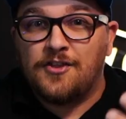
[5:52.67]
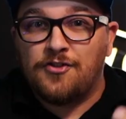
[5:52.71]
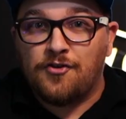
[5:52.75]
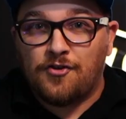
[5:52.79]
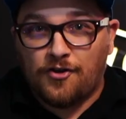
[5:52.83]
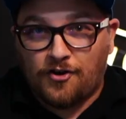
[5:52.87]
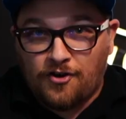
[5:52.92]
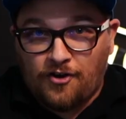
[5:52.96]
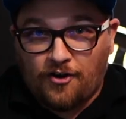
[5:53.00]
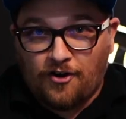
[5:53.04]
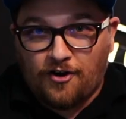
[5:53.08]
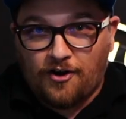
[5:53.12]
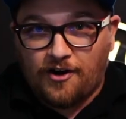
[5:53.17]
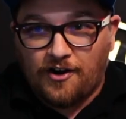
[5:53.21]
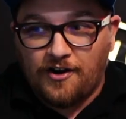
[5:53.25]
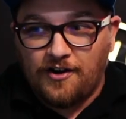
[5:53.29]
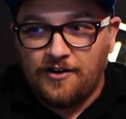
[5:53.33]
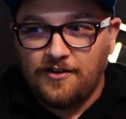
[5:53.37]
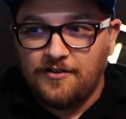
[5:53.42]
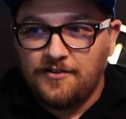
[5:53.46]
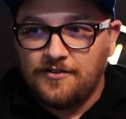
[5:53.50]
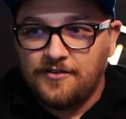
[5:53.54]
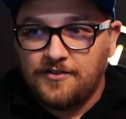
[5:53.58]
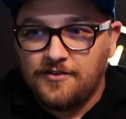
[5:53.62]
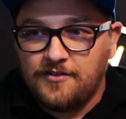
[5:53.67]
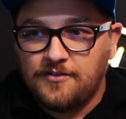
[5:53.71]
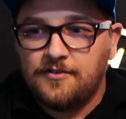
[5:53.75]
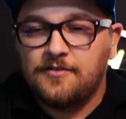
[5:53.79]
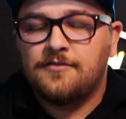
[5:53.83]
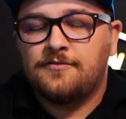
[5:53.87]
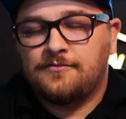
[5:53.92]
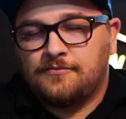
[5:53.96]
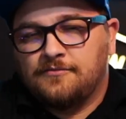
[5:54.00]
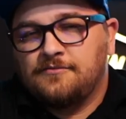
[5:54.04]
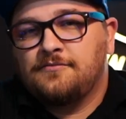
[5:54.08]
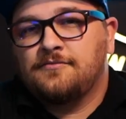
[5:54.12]
their car.
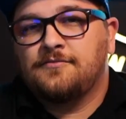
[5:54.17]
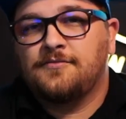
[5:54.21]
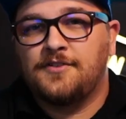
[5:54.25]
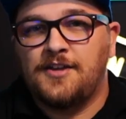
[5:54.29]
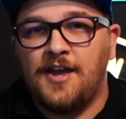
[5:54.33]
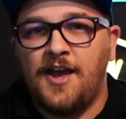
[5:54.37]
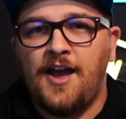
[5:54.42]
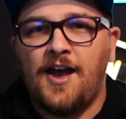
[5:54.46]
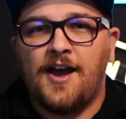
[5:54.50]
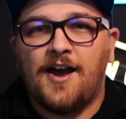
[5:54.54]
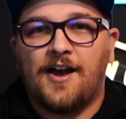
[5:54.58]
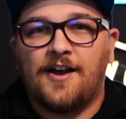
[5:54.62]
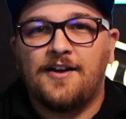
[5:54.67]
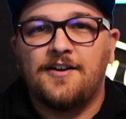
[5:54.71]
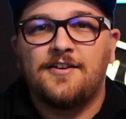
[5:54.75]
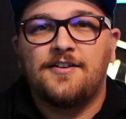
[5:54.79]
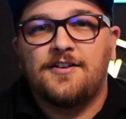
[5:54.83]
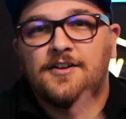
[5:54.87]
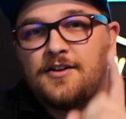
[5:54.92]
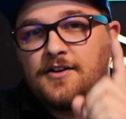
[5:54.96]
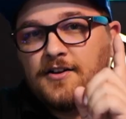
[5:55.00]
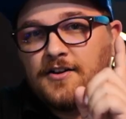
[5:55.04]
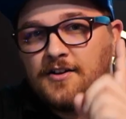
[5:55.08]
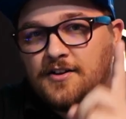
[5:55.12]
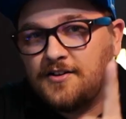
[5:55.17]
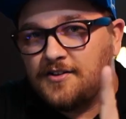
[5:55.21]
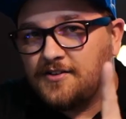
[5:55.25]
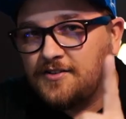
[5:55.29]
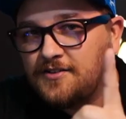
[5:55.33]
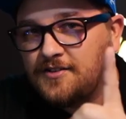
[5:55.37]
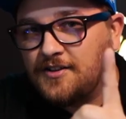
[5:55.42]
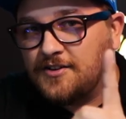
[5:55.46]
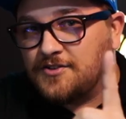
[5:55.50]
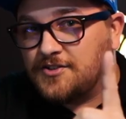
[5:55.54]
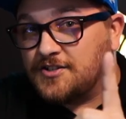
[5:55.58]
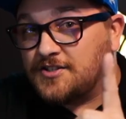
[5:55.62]
Yeah,
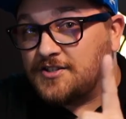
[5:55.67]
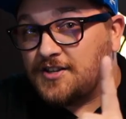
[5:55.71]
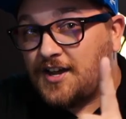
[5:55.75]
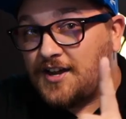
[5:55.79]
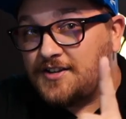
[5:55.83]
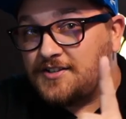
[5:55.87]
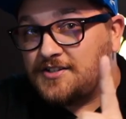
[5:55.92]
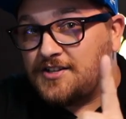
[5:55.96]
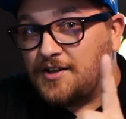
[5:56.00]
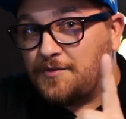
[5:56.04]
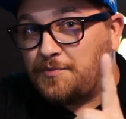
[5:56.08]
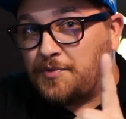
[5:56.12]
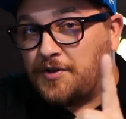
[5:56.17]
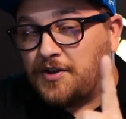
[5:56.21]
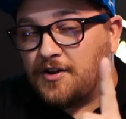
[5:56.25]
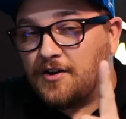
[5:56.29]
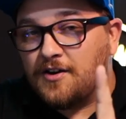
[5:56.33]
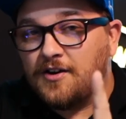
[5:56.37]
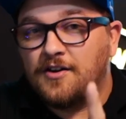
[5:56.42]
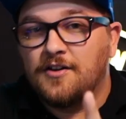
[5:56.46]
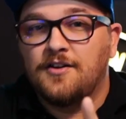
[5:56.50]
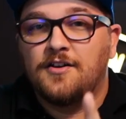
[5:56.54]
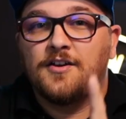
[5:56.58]
there's a side tip here.